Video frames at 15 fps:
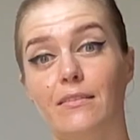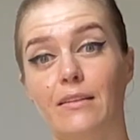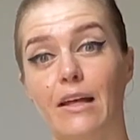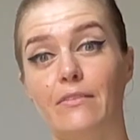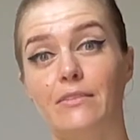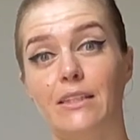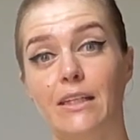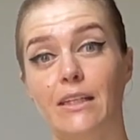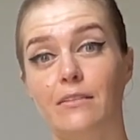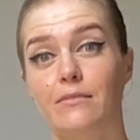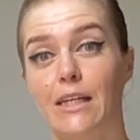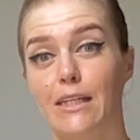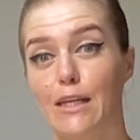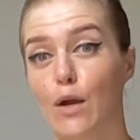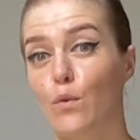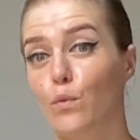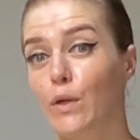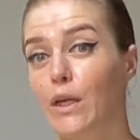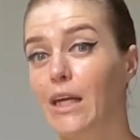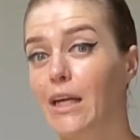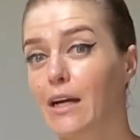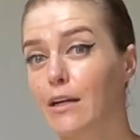left heel right now,
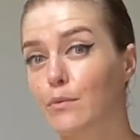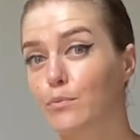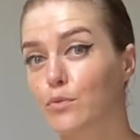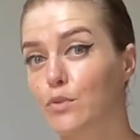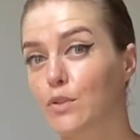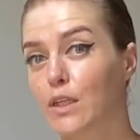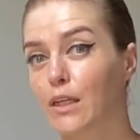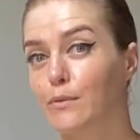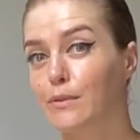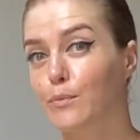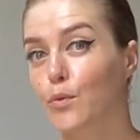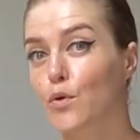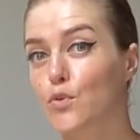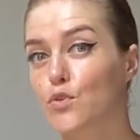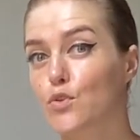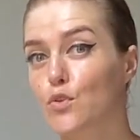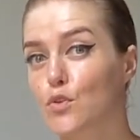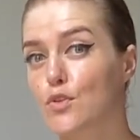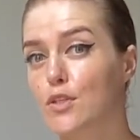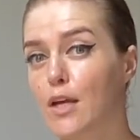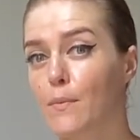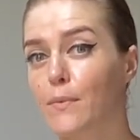we are putting the bolster or
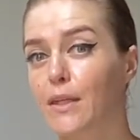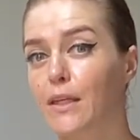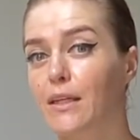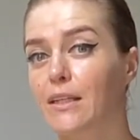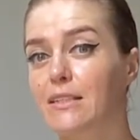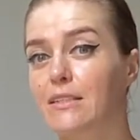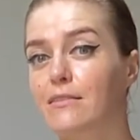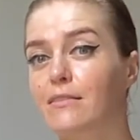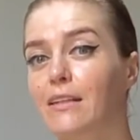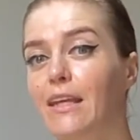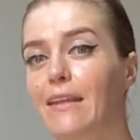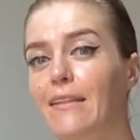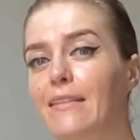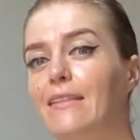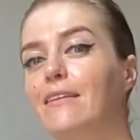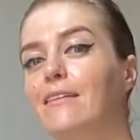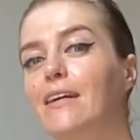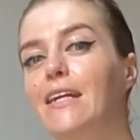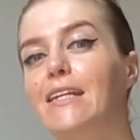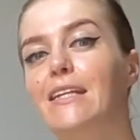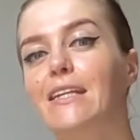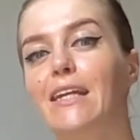something underneath the
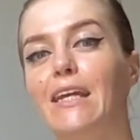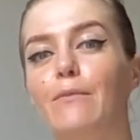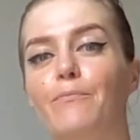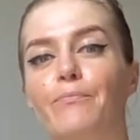right knee.